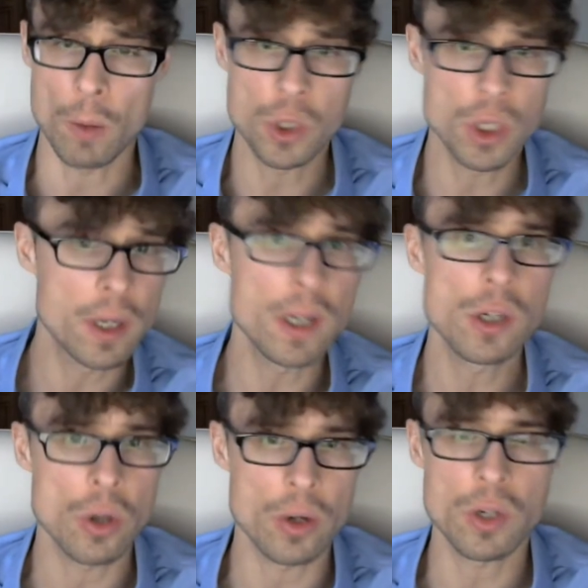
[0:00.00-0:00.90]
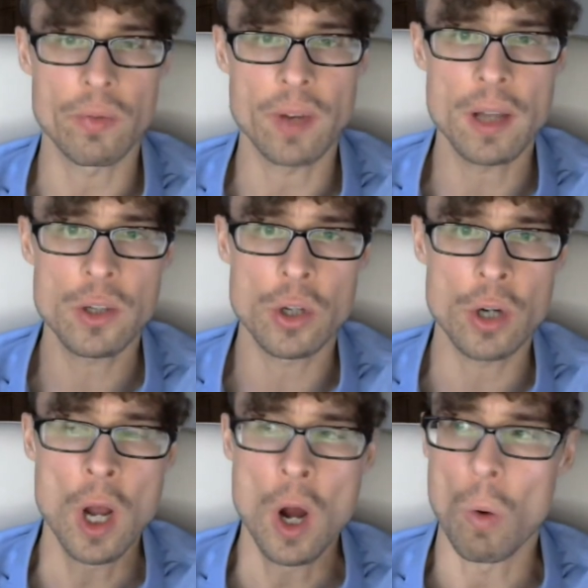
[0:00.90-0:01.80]
which increases our risk of
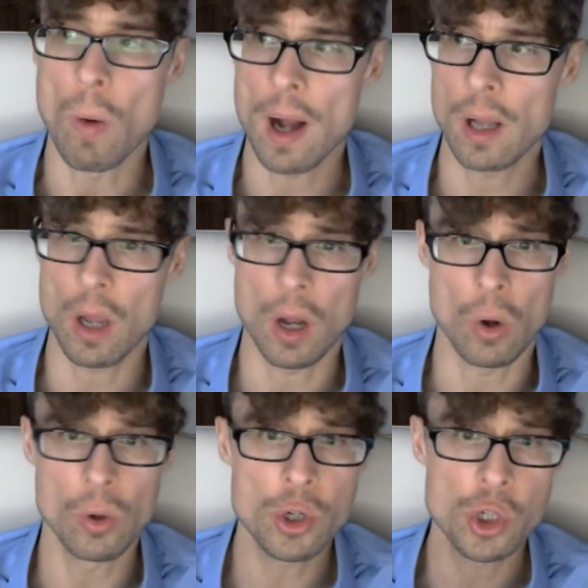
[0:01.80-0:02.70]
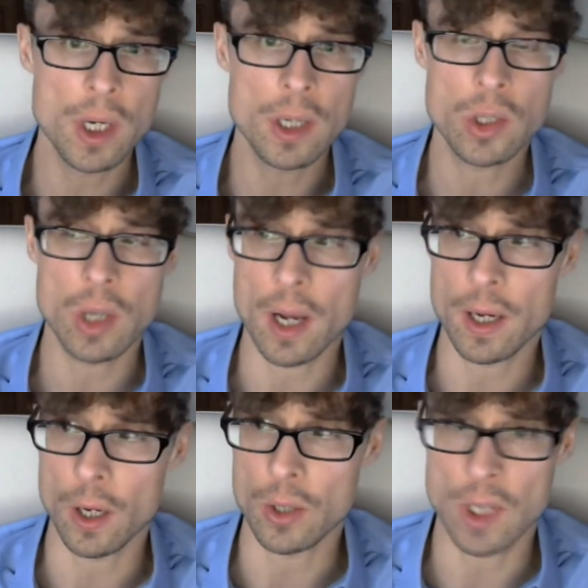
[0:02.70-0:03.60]
cancer, while other genes like